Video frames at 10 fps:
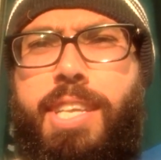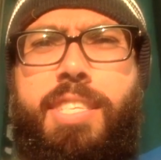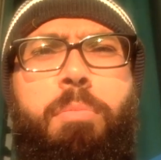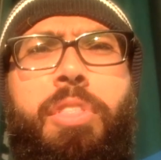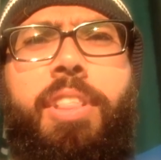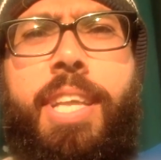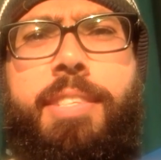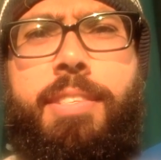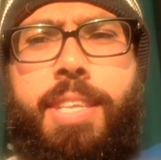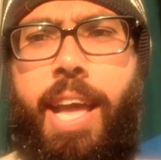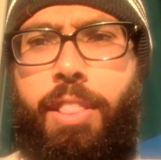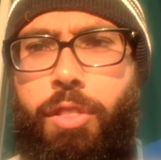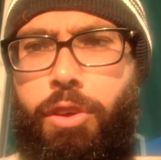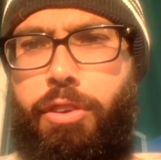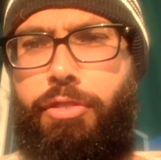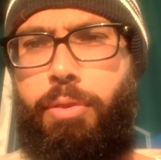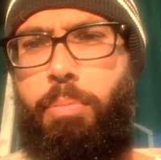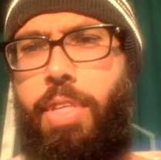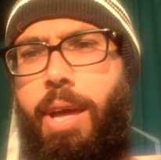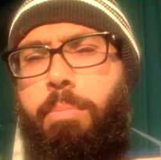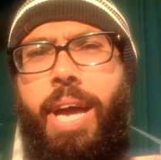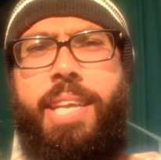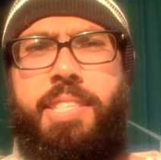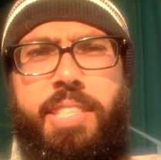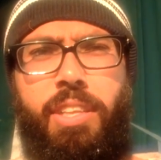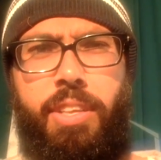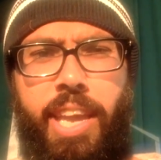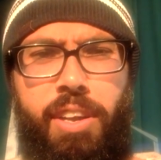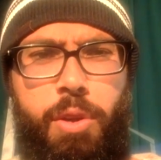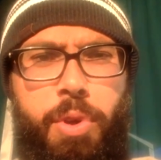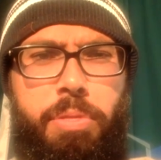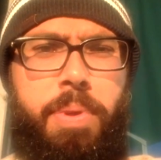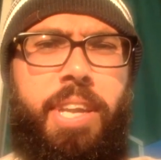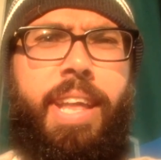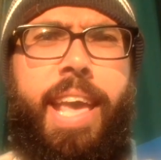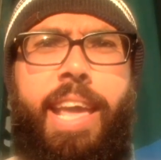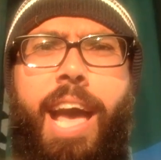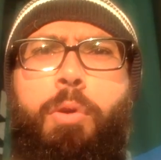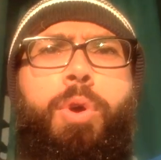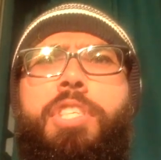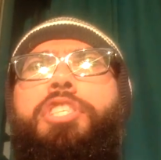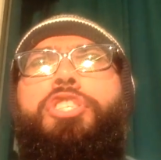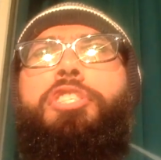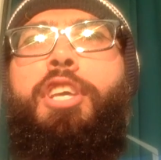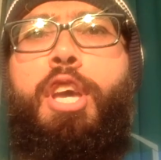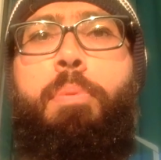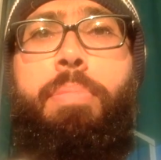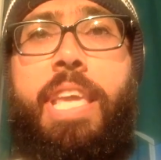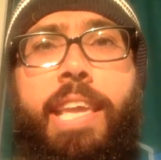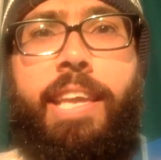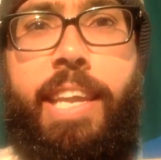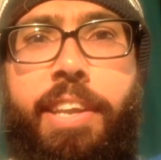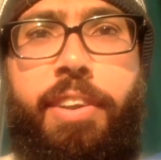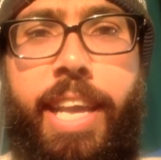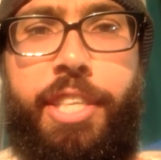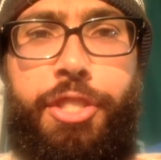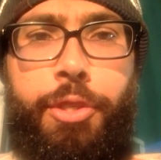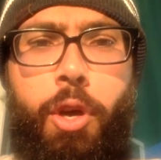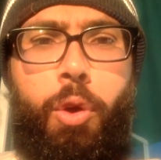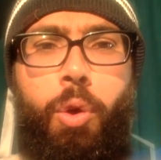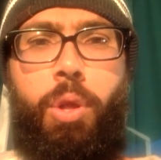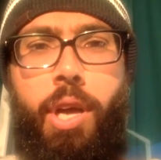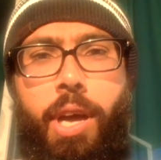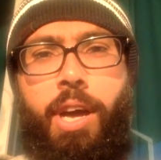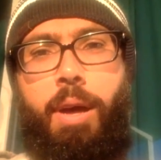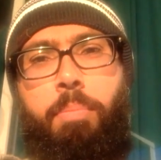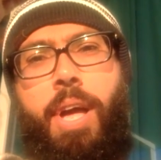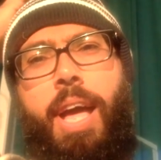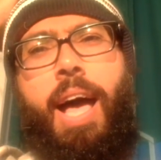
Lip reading: Some of the lessons I learned from them I still carry with me today. I wasn't just being an internet troll.